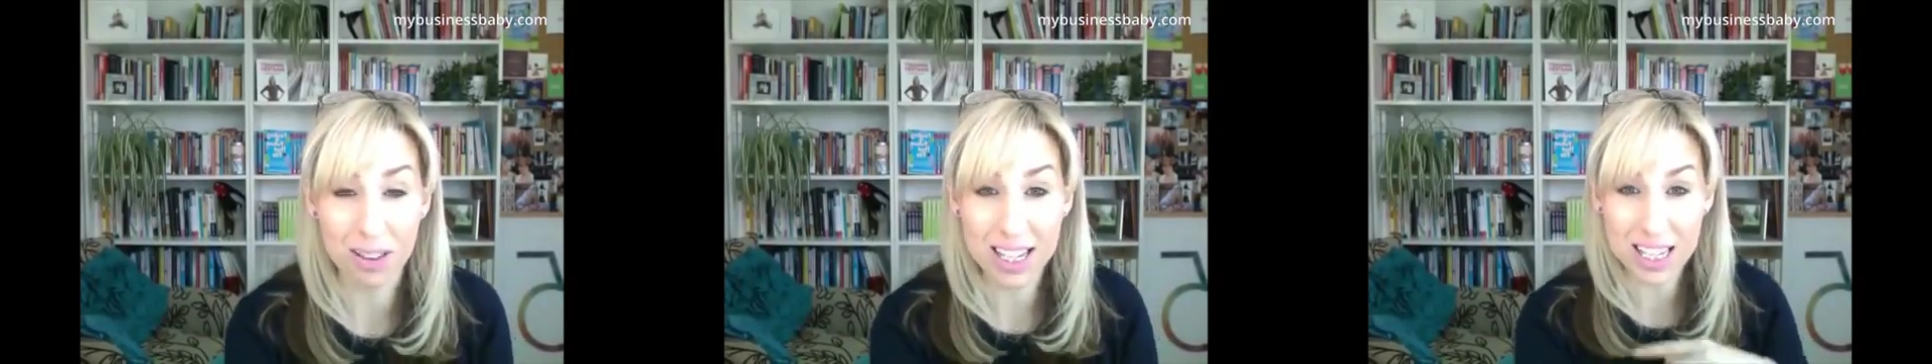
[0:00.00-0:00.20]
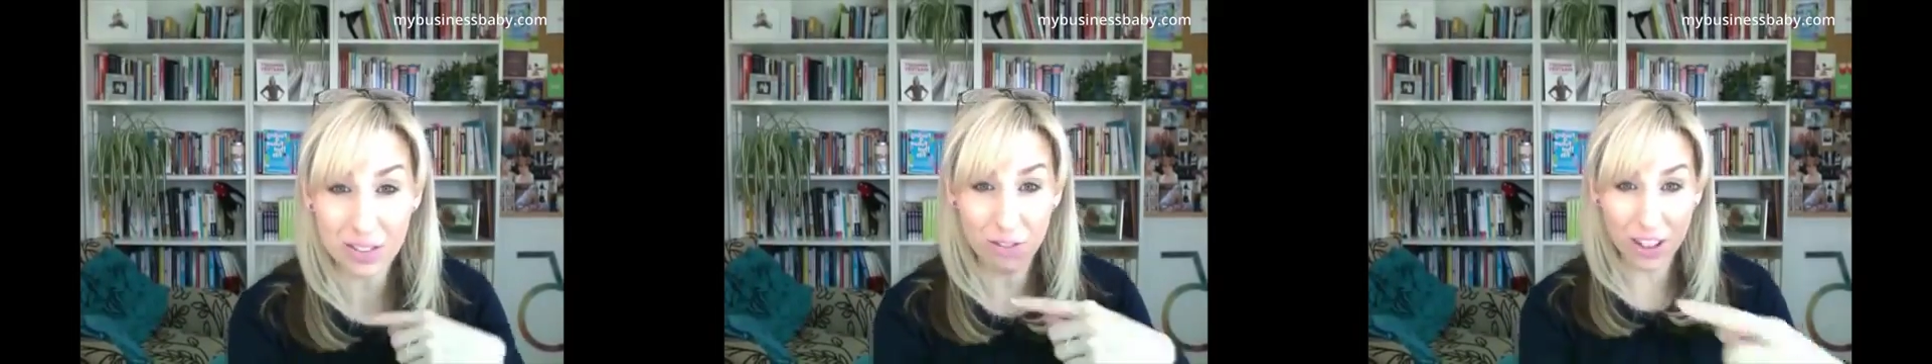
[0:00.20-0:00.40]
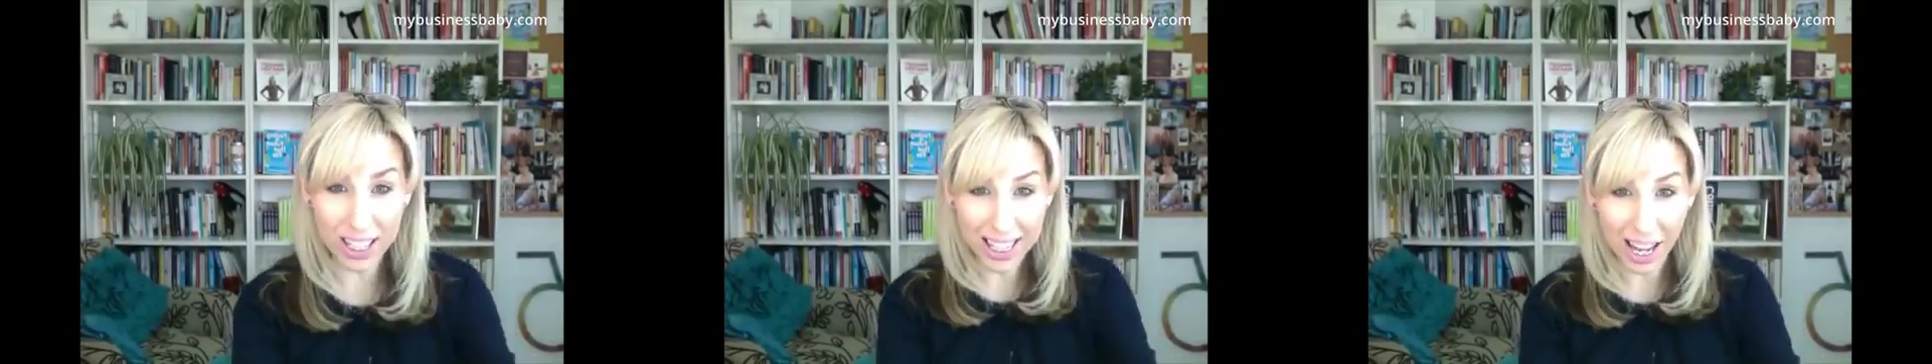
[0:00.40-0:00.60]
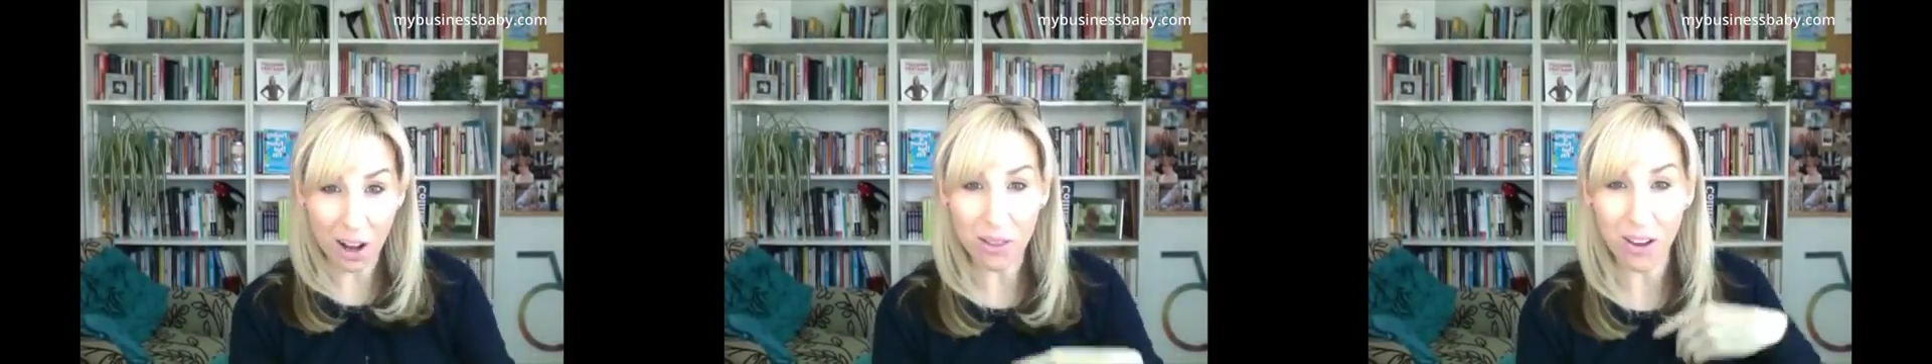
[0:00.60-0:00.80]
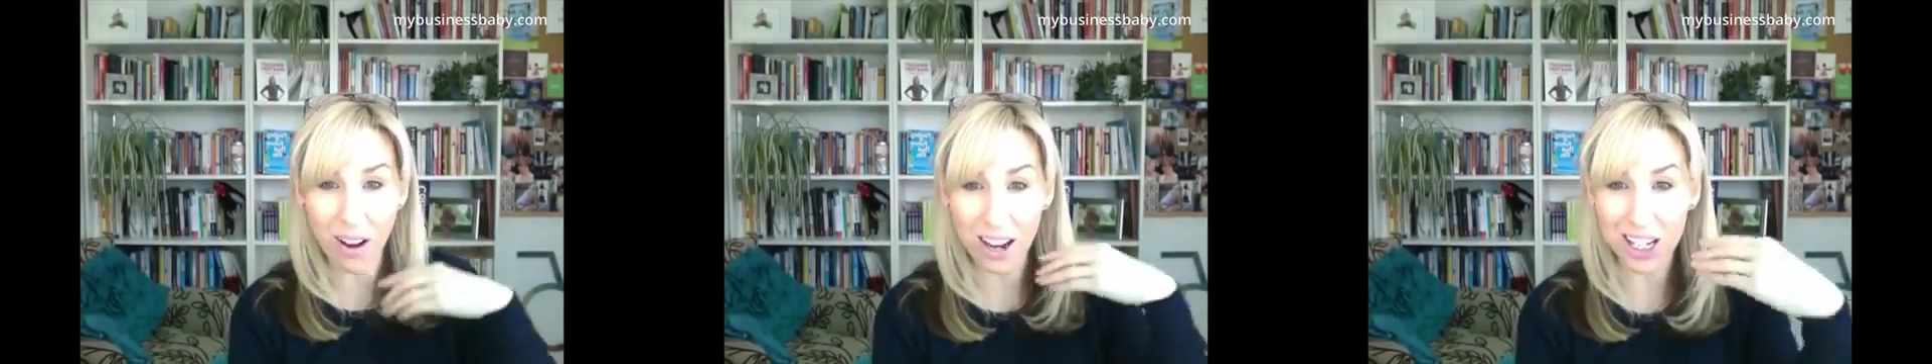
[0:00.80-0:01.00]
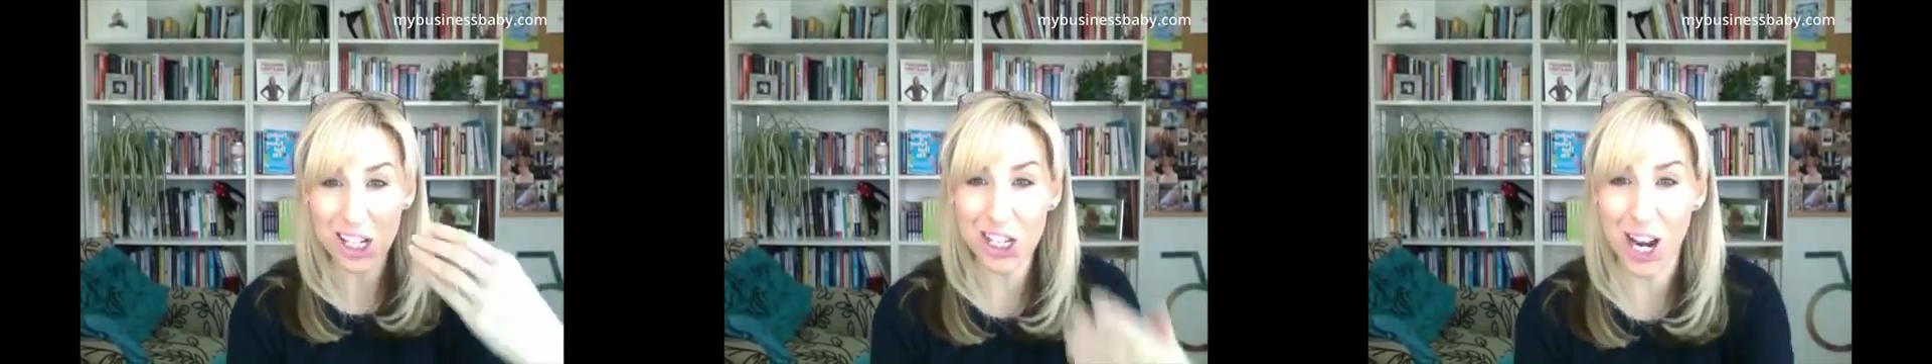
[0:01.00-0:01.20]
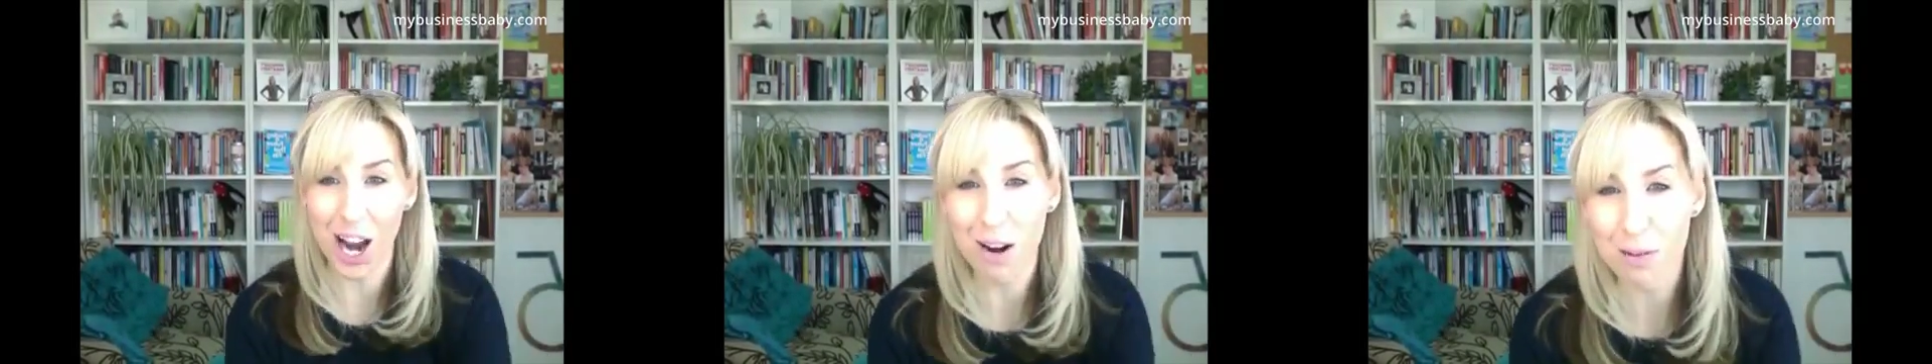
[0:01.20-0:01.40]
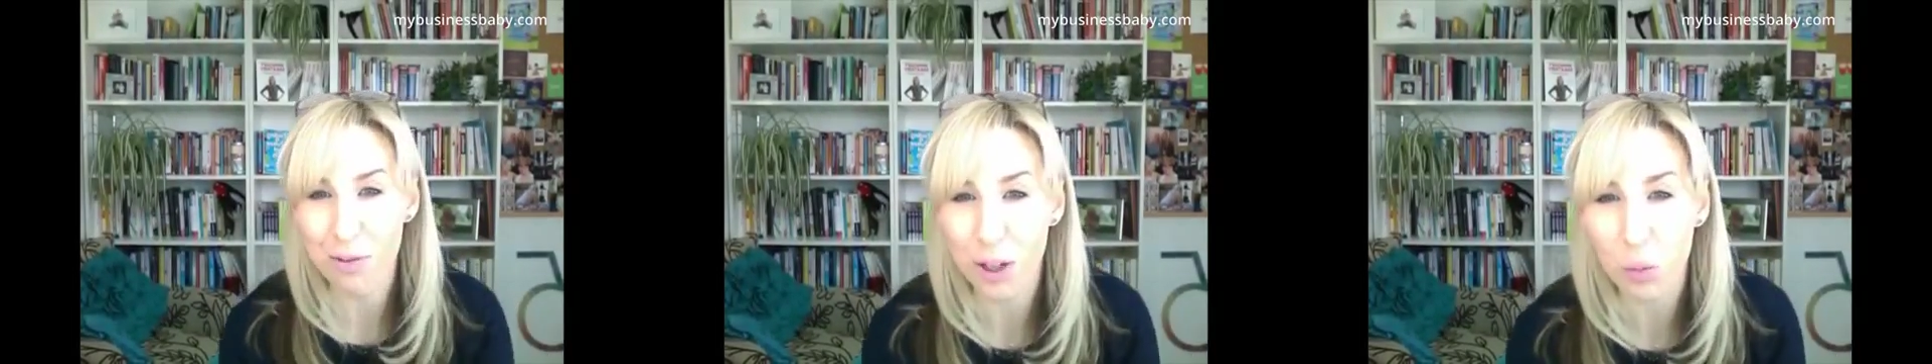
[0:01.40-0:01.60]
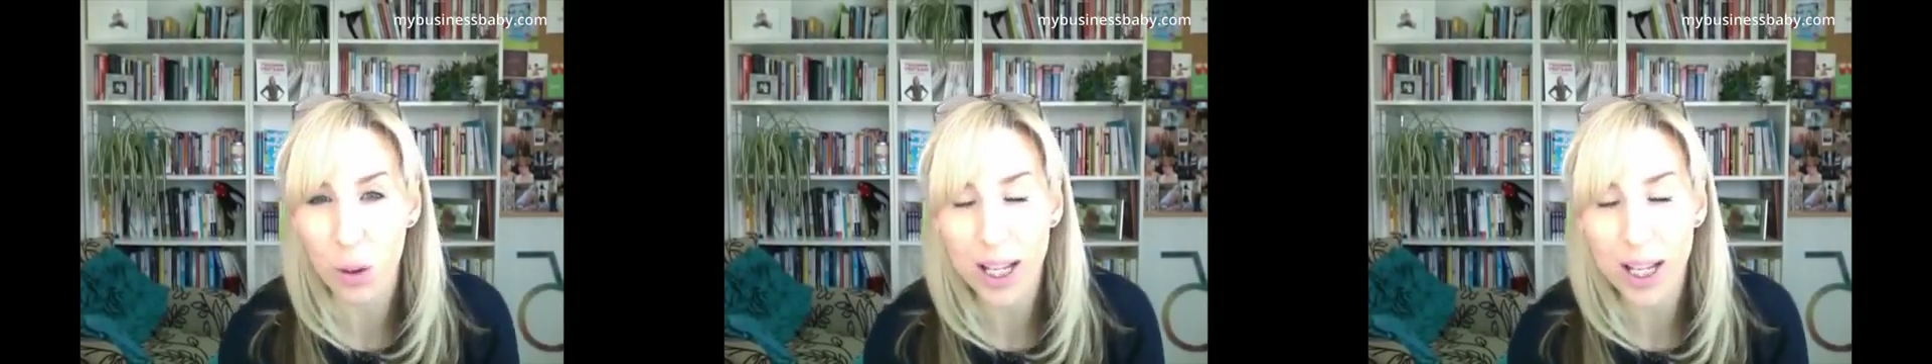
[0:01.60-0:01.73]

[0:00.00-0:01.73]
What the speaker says: This video that I share every